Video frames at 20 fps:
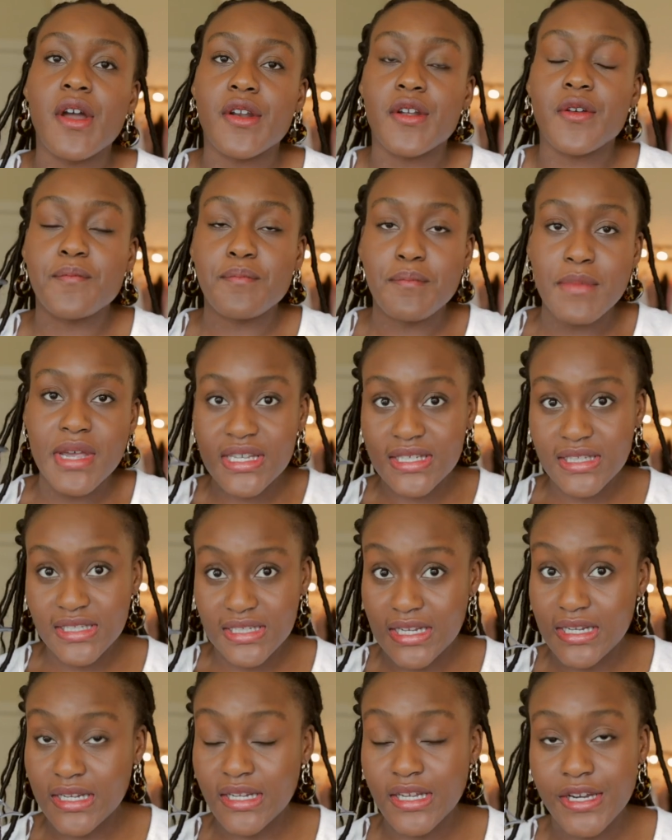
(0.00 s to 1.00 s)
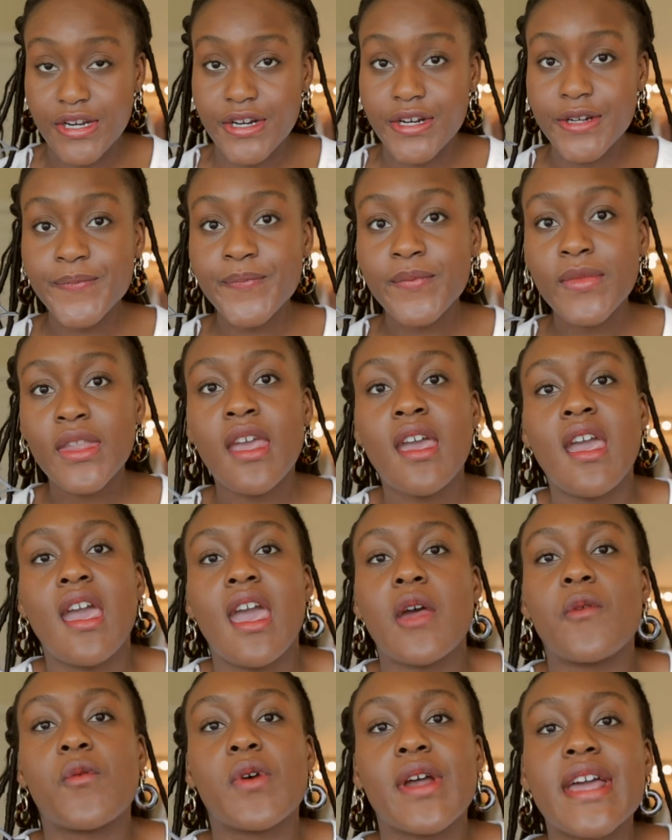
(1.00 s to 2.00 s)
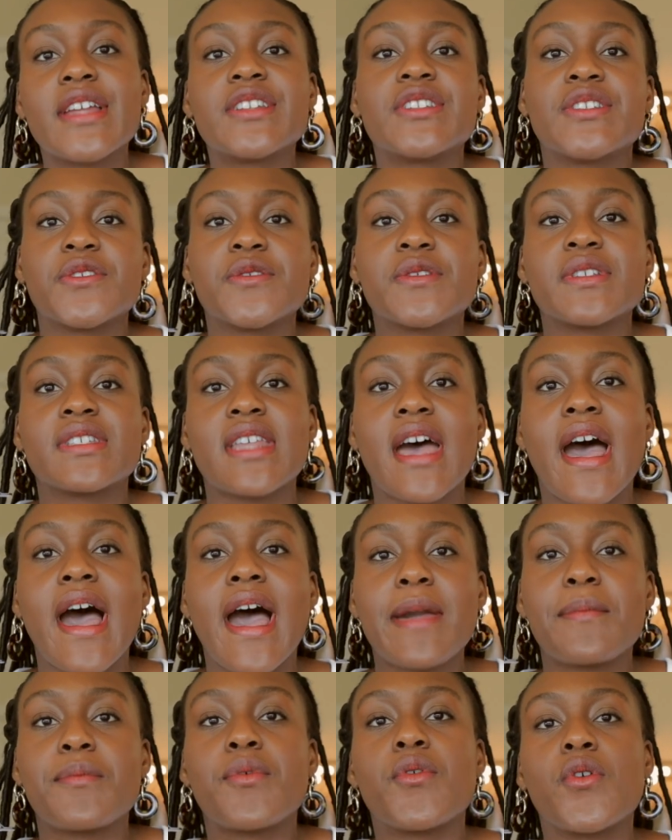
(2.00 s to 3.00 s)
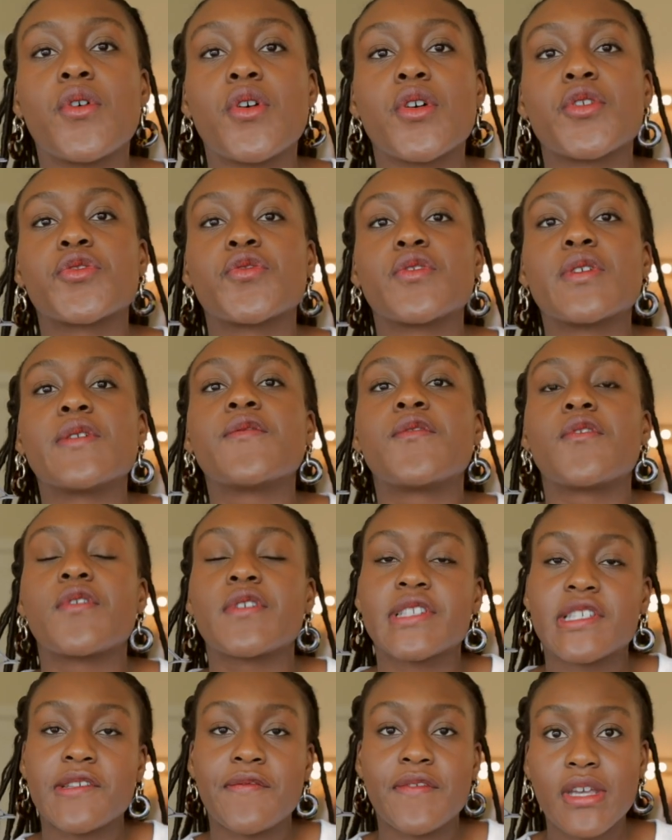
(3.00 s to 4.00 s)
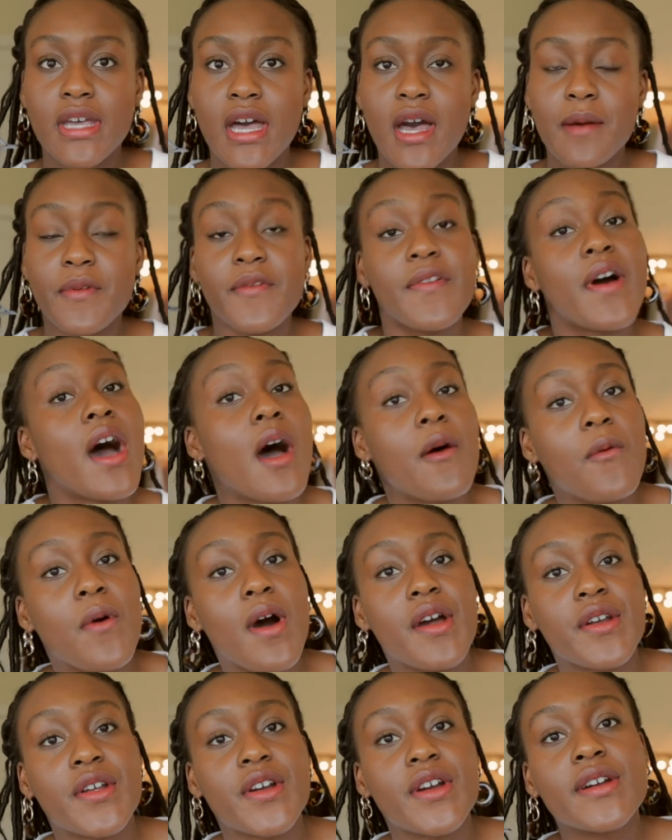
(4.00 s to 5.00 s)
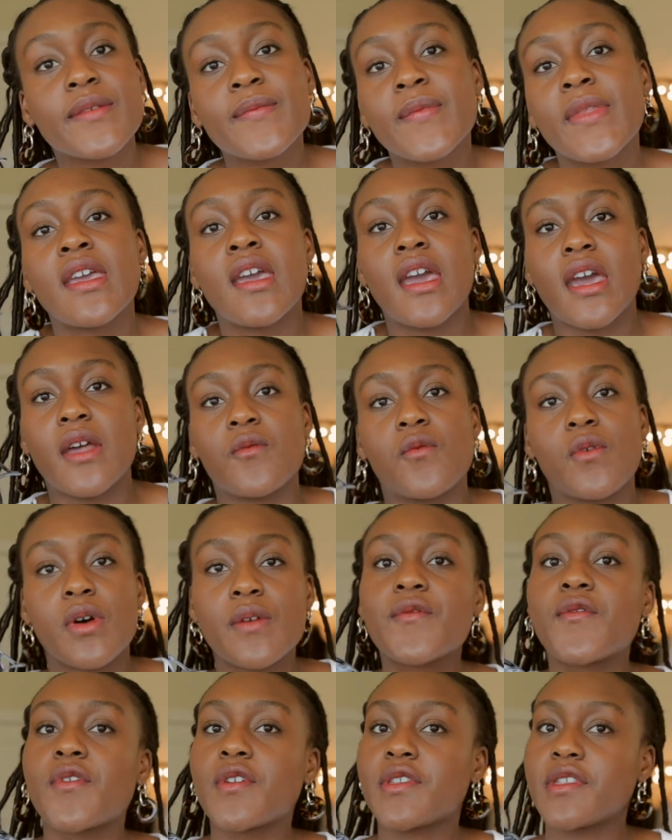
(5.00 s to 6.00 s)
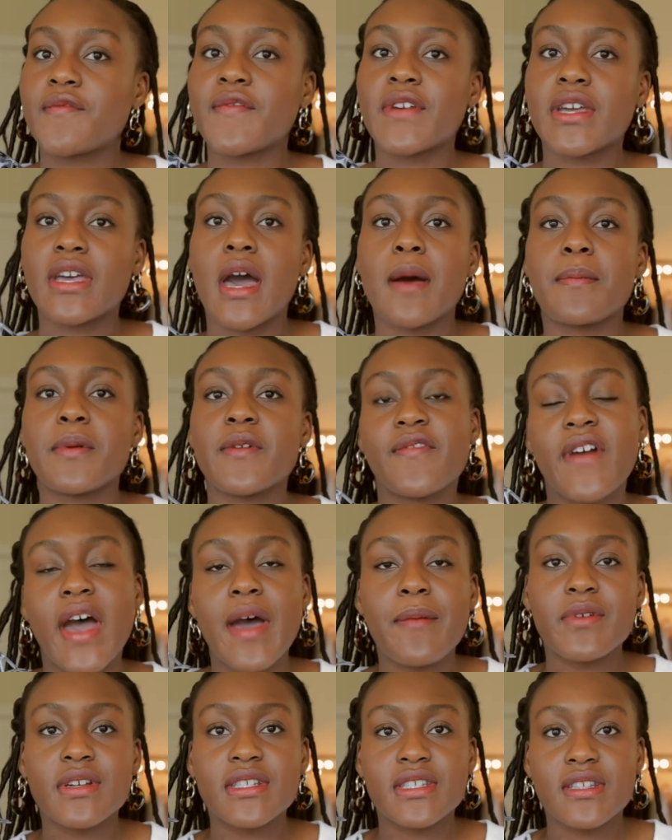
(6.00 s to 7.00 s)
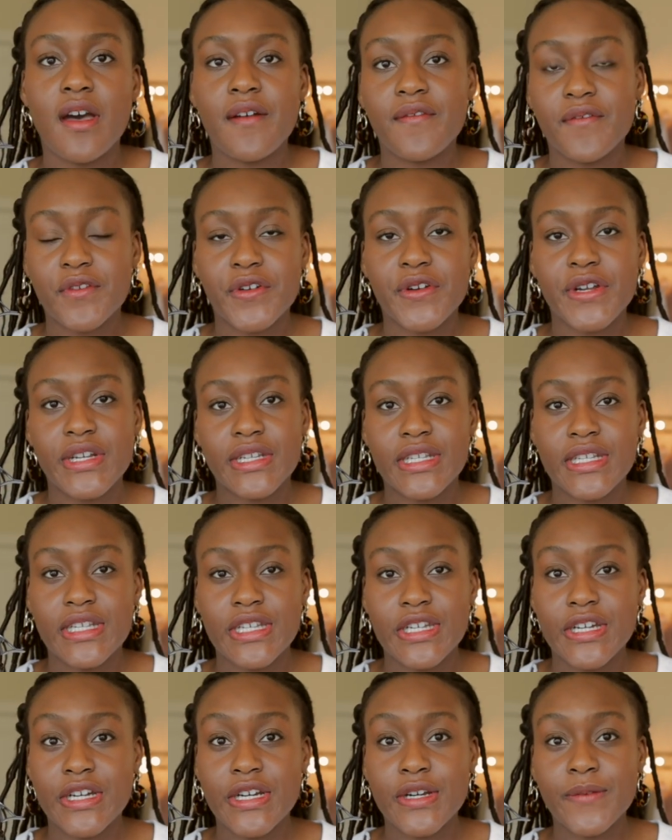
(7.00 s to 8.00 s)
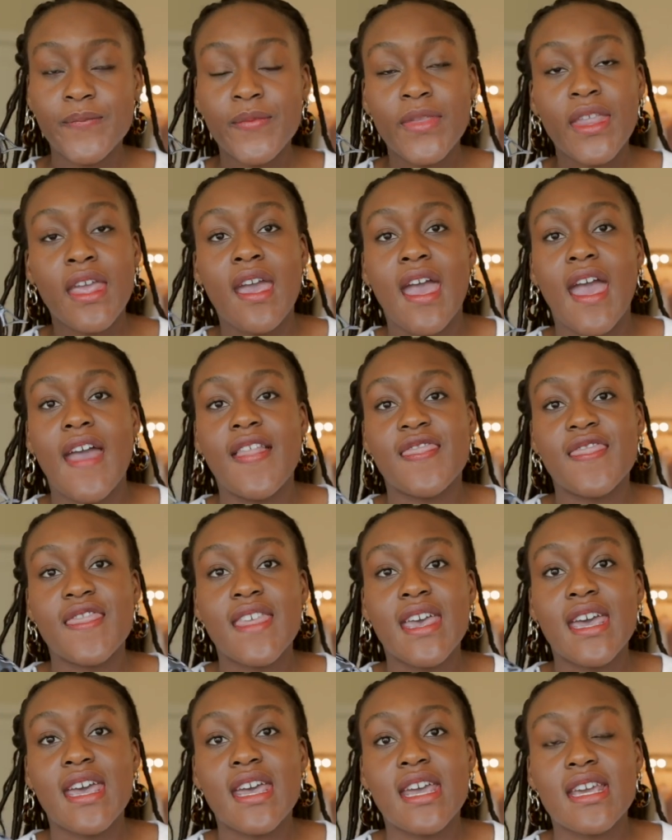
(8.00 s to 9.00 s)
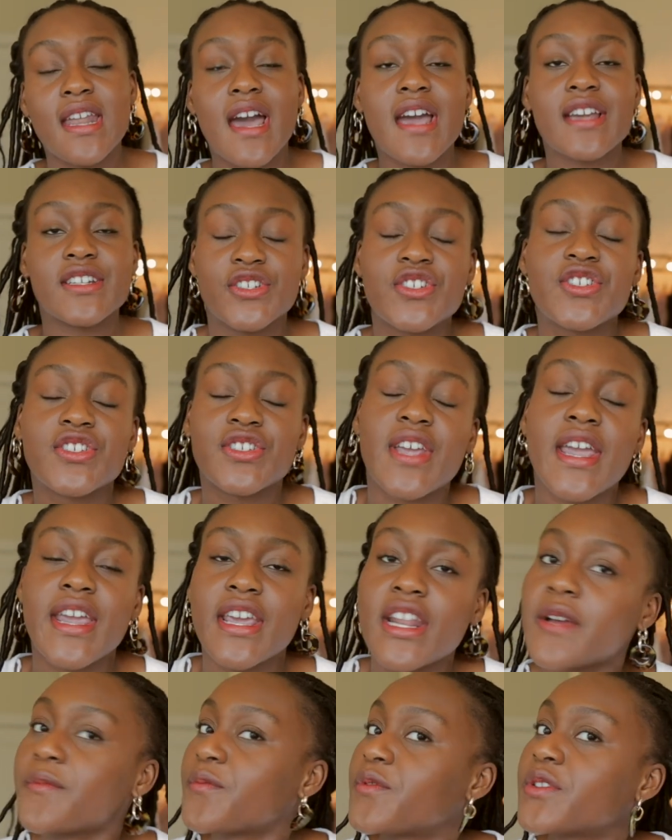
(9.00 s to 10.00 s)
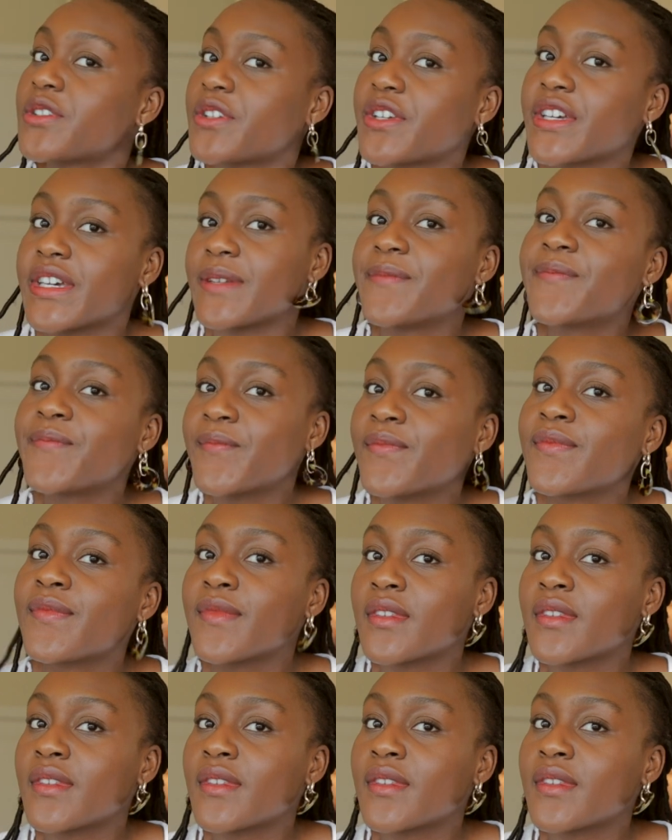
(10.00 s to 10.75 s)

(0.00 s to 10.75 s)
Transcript: water mixed in here. And what I do is that I pour 3/4 of a cup of hot water and 1/4 of a cup of fabric softener in here. And then I shake it up real good